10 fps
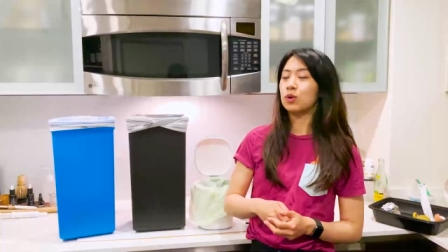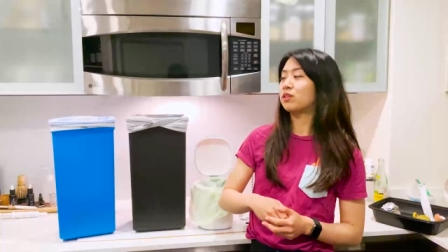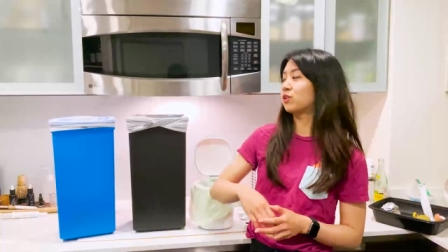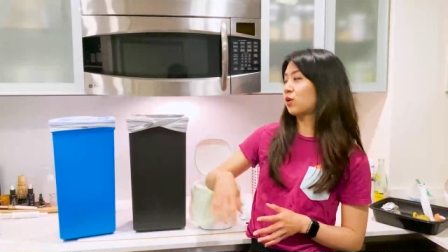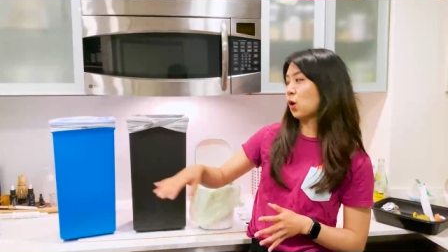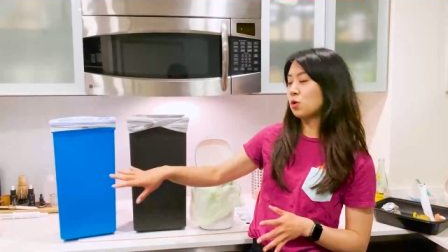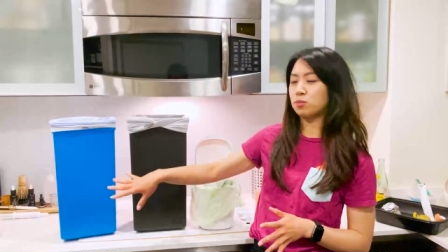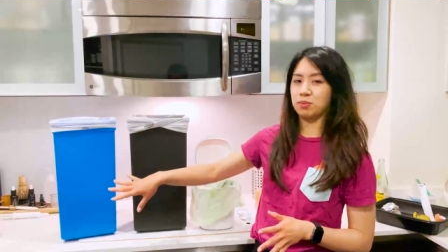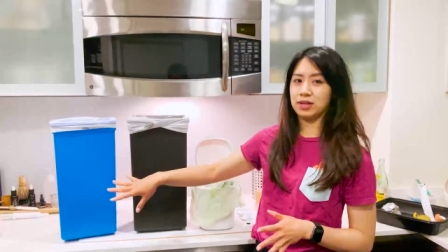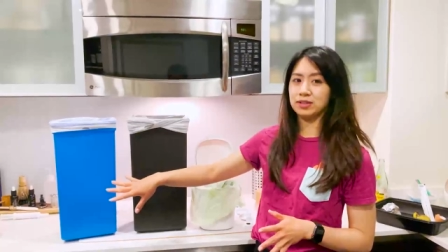with your
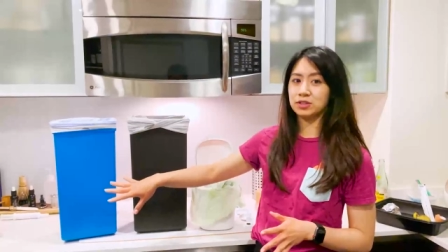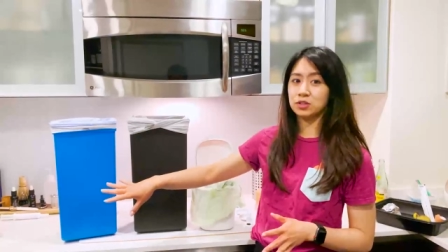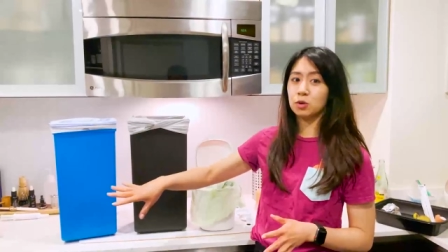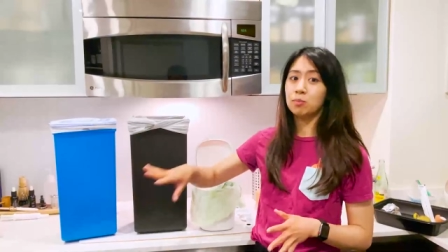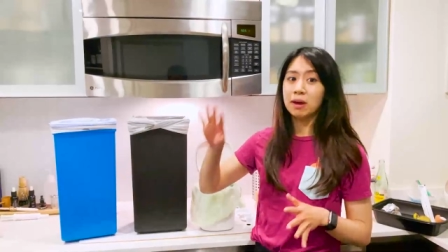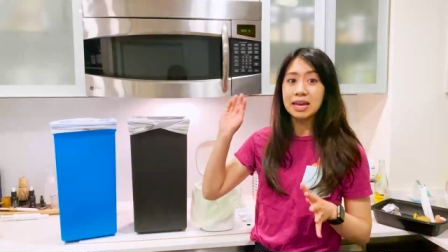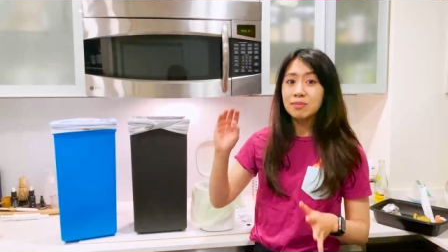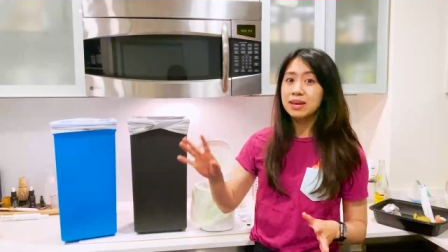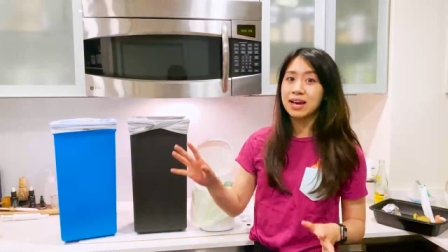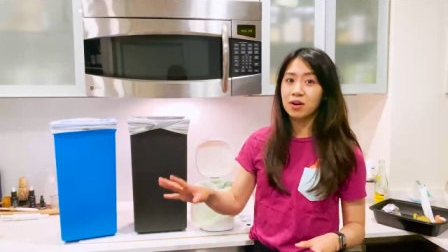own bins. So
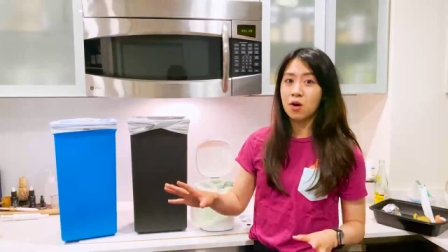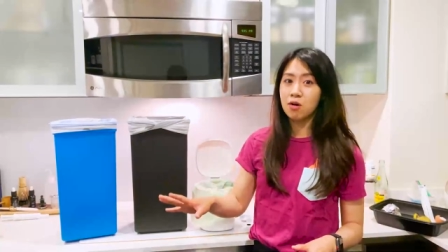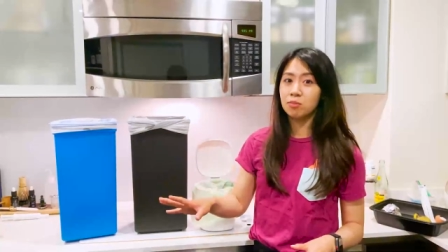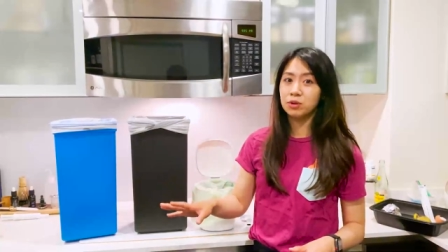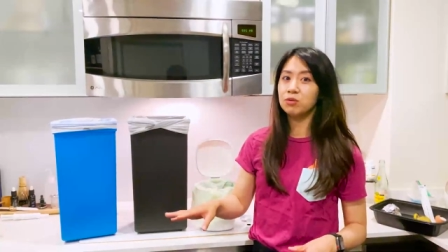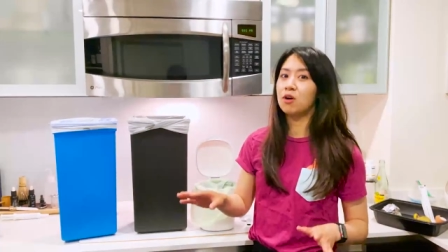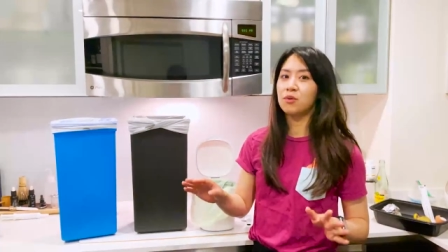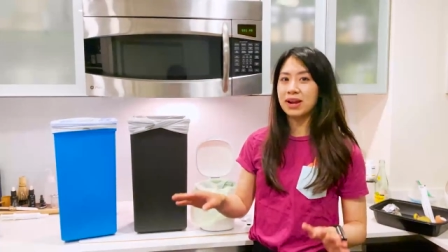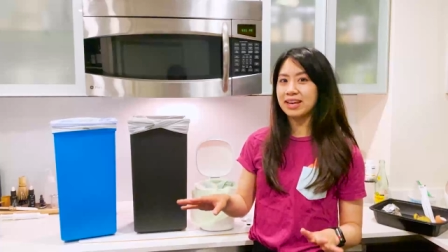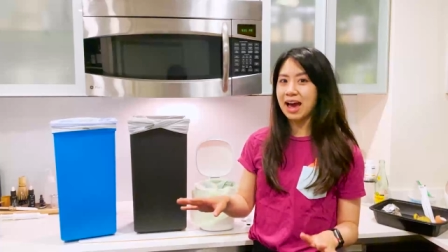maybe at home you
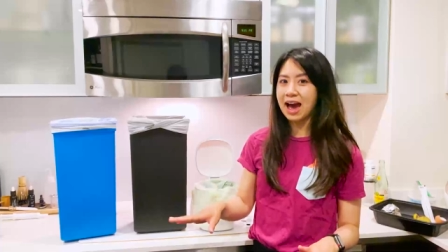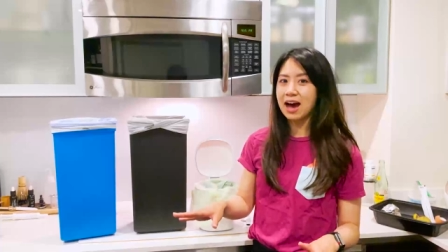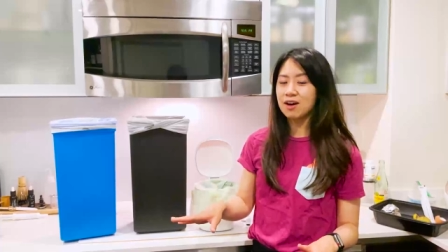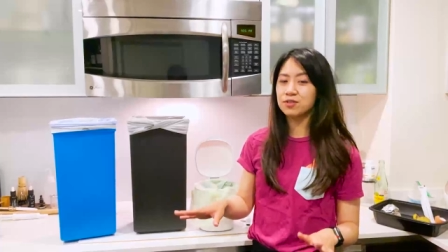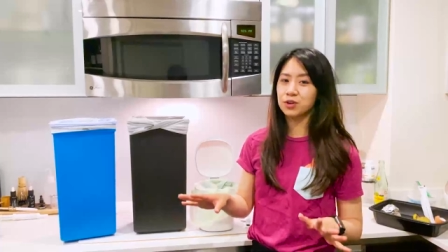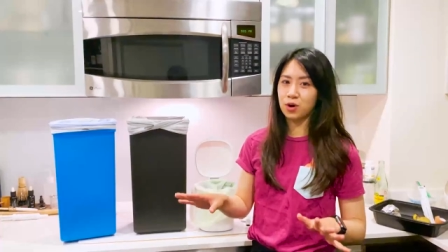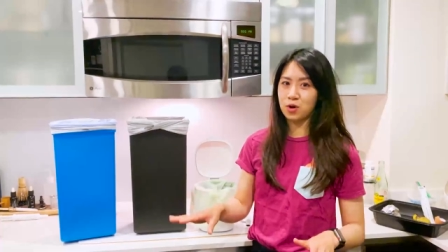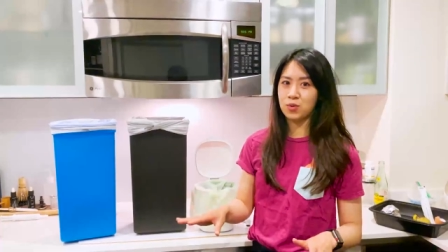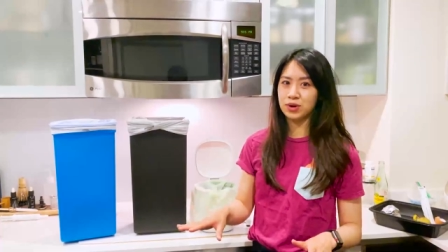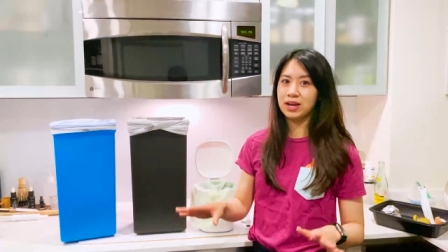already have your
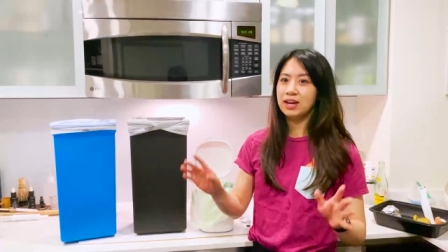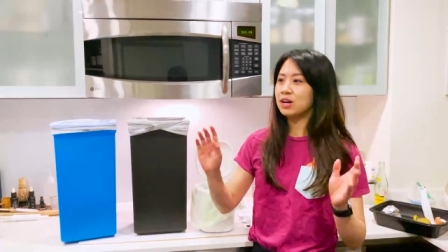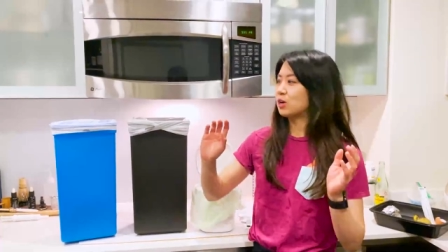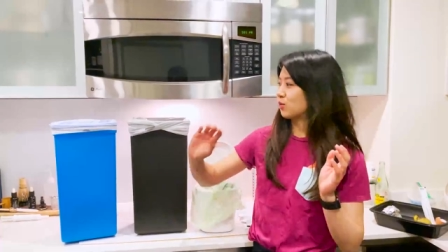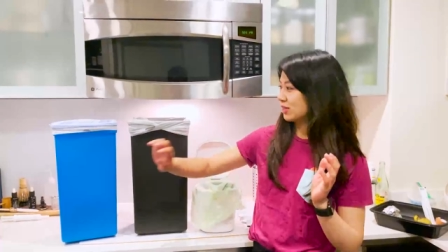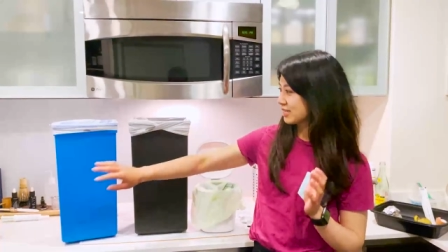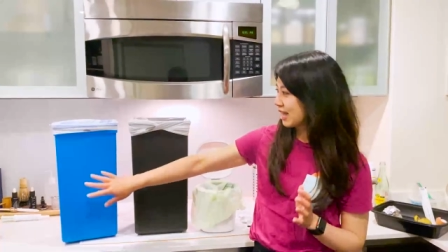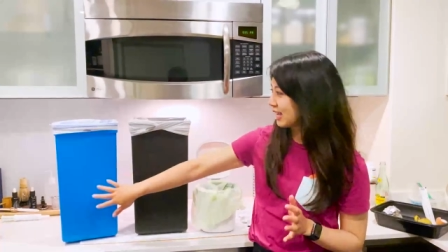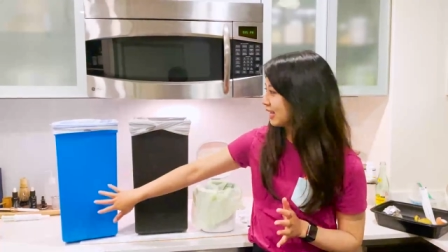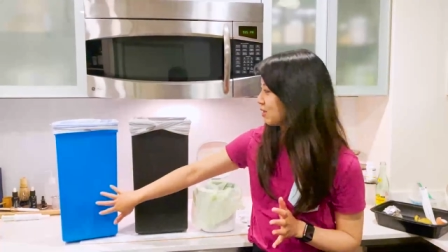own
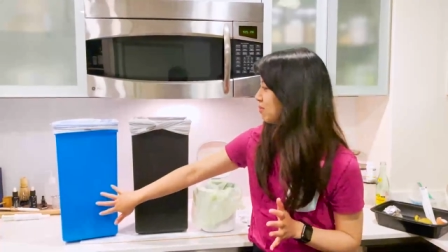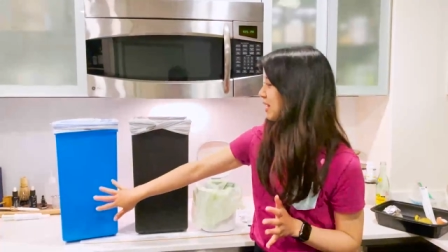recycling